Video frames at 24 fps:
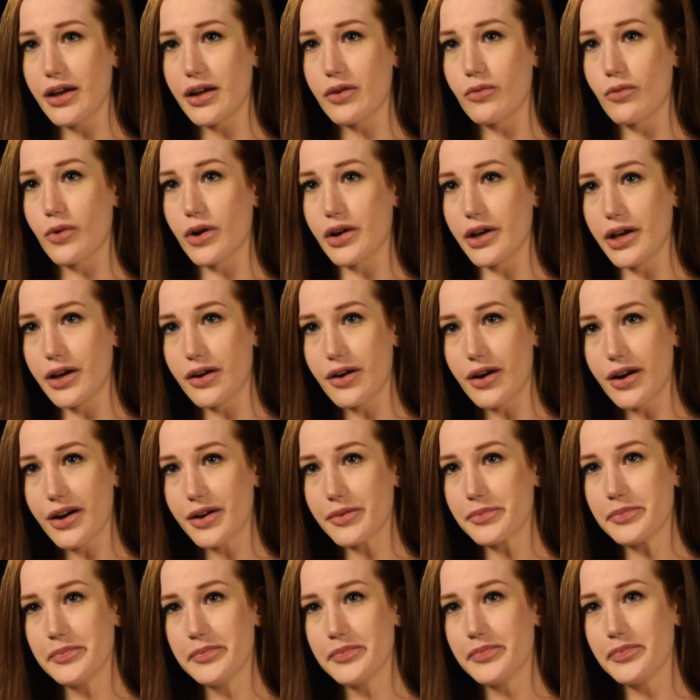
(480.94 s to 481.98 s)
and working
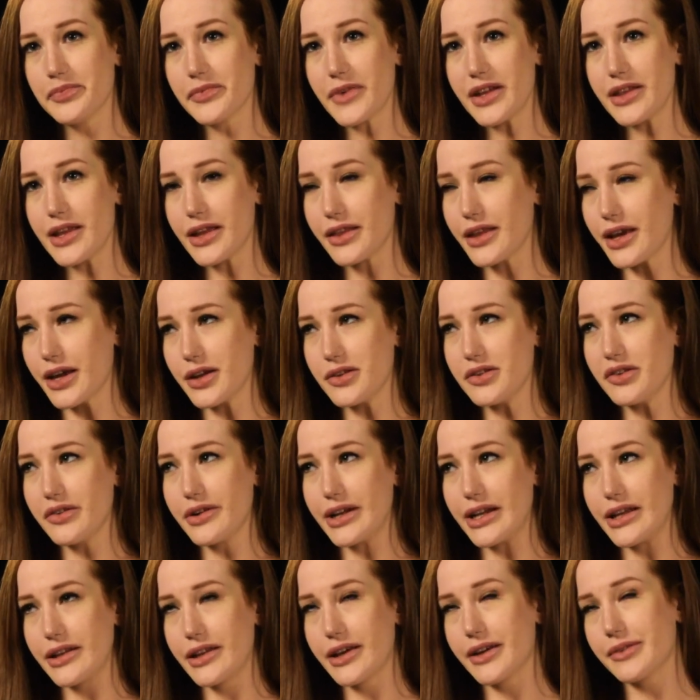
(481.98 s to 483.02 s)
hard. I think they can do
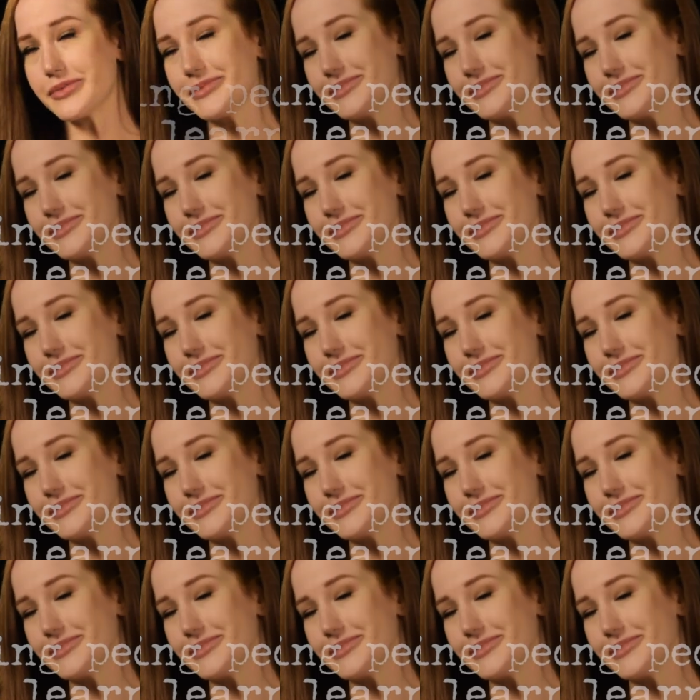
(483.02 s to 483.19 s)
anything.